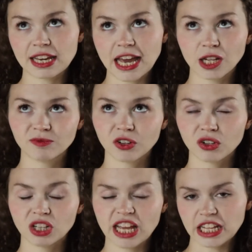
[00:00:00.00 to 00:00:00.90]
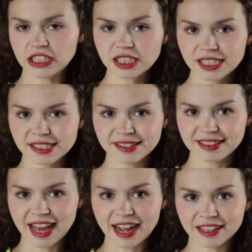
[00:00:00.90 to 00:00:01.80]
helpful hints
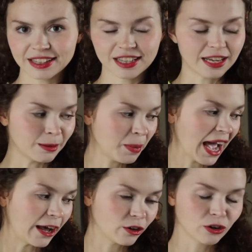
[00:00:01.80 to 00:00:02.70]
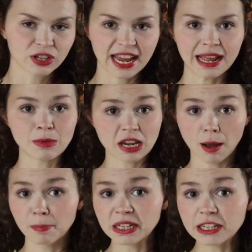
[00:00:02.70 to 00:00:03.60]
that the pattern came
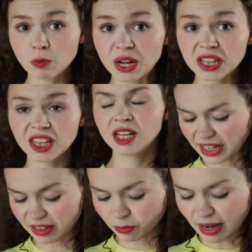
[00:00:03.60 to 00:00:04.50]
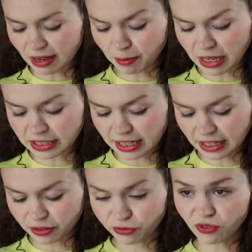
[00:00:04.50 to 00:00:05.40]
accompanied with, it
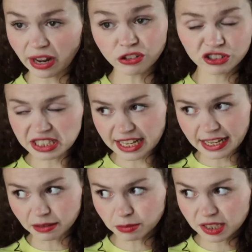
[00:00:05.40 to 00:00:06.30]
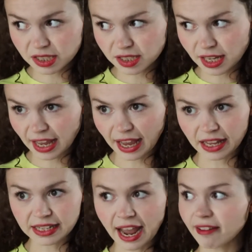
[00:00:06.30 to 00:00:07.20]
recommended French seams.
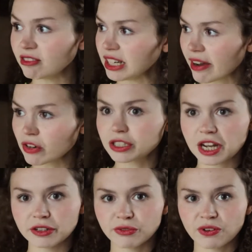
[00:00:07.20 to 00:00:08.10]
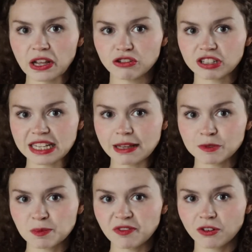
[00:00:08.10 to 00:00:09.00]
And I've never done French
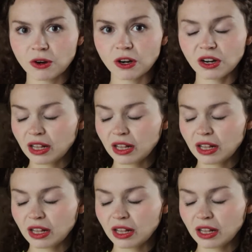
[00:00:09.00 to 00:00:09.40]
seams before,